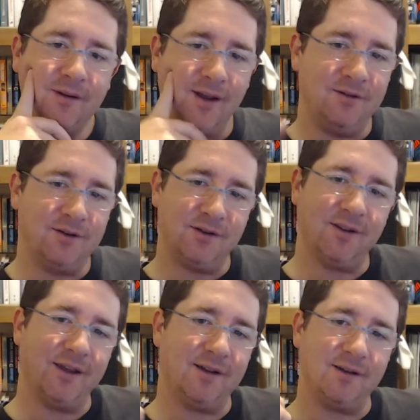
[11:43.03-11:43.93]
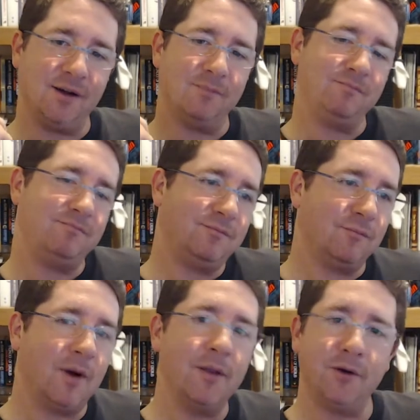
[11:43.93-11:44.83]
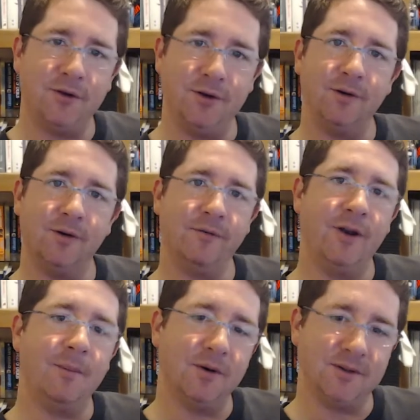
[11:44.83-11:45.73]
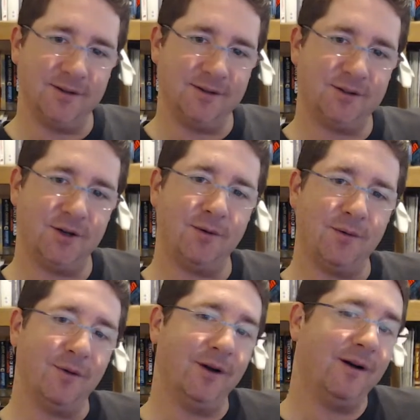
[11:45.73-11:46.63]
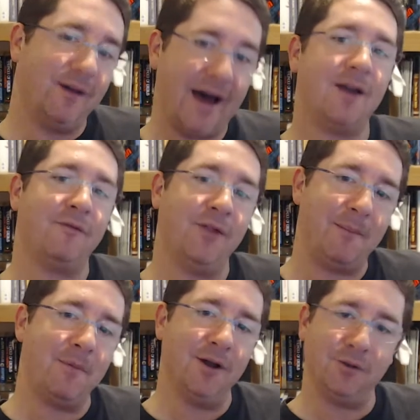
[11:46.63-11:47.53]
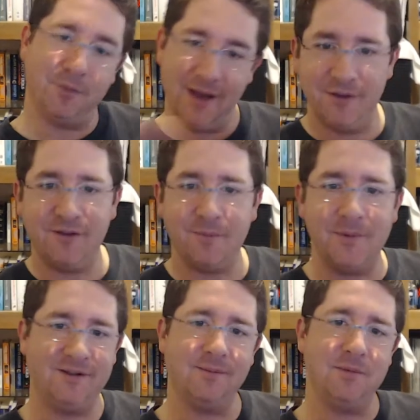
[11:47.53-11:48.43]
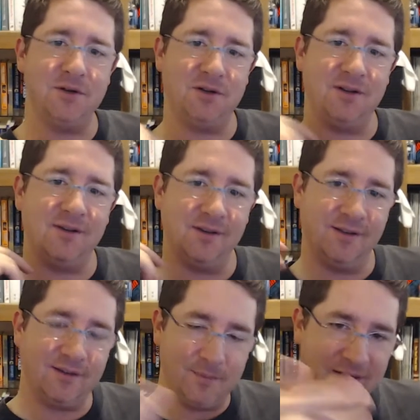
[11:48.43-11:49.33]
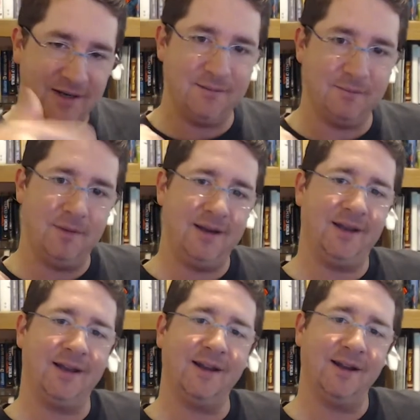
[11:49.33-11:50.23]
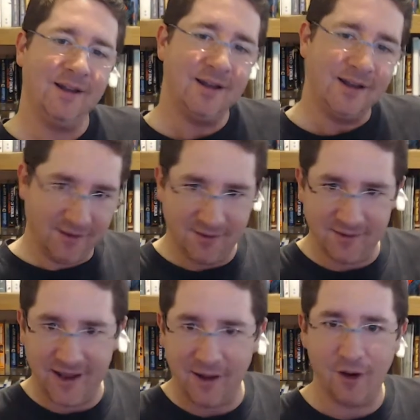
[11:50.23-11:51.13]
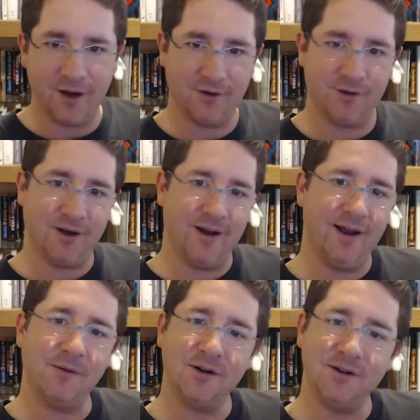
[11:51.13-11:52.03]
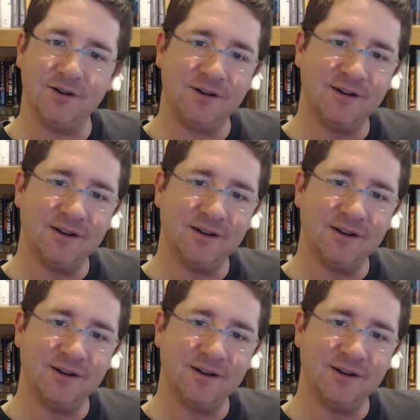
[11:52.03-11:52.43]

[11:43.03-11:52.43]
and just like a month or two of numbers that show well out of that month we got this many submissions and this many didn't make it and this is how long it took on average